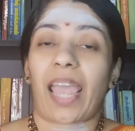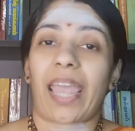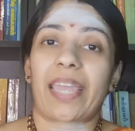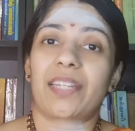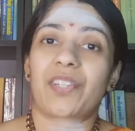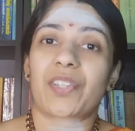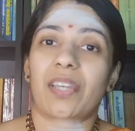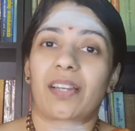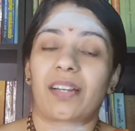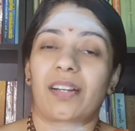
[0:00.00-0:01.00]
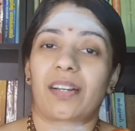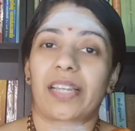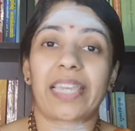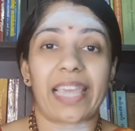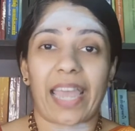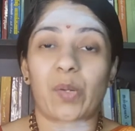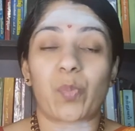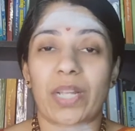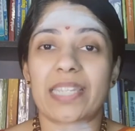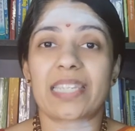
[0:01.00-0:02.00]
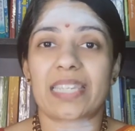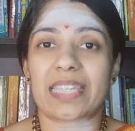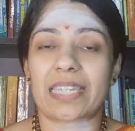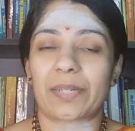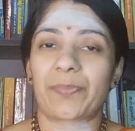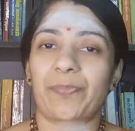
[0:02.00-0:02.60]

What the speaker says: and he had one sister.